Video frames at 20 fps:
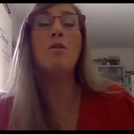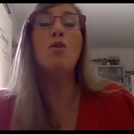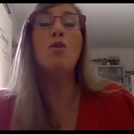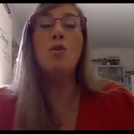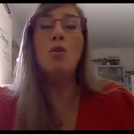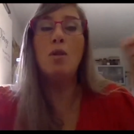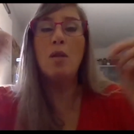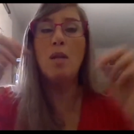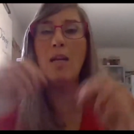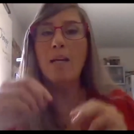
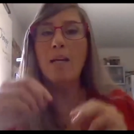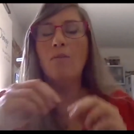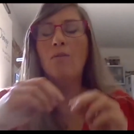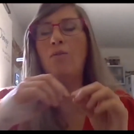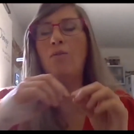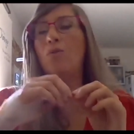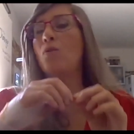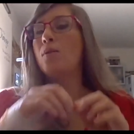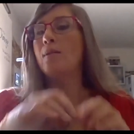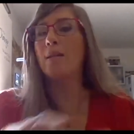You
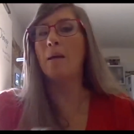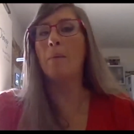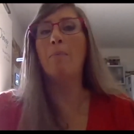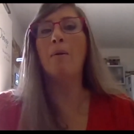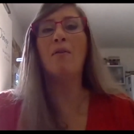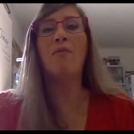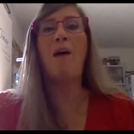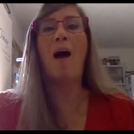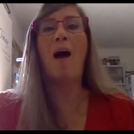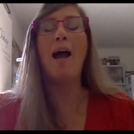need to
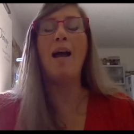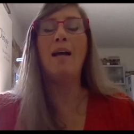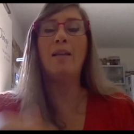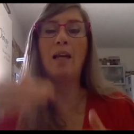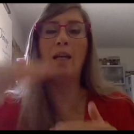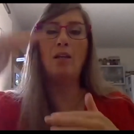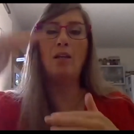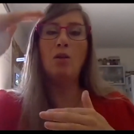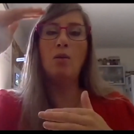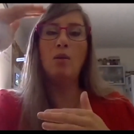simplify it,
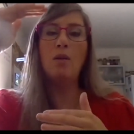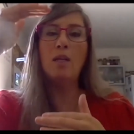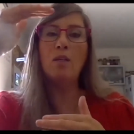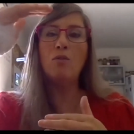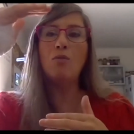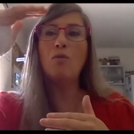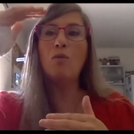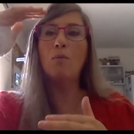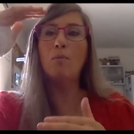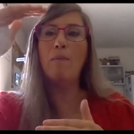and you
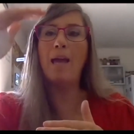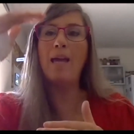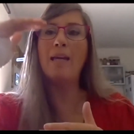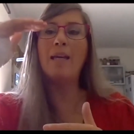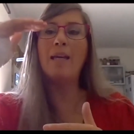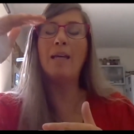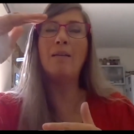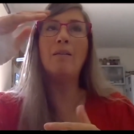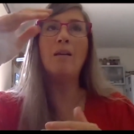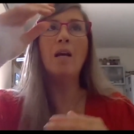need to
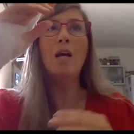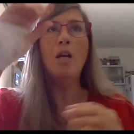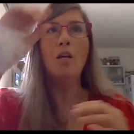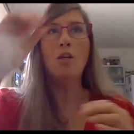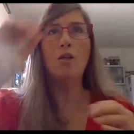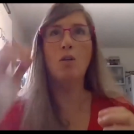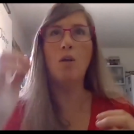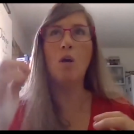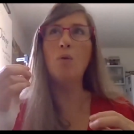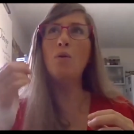make it,
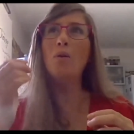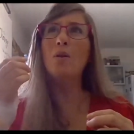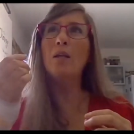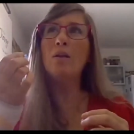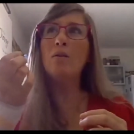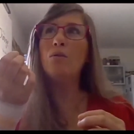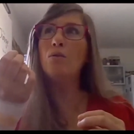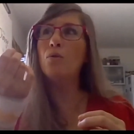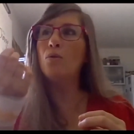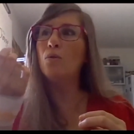you
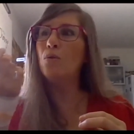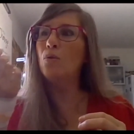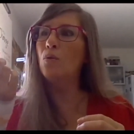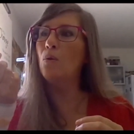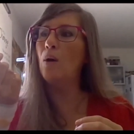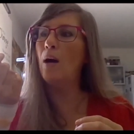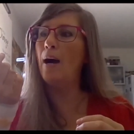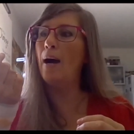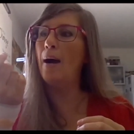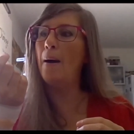need
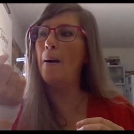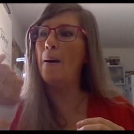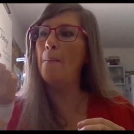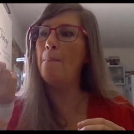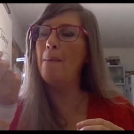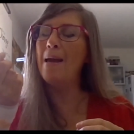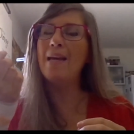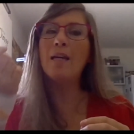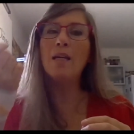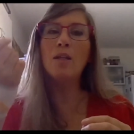to
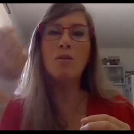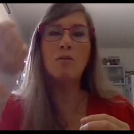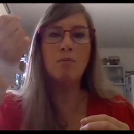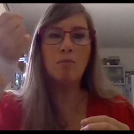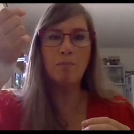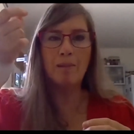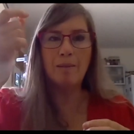make it,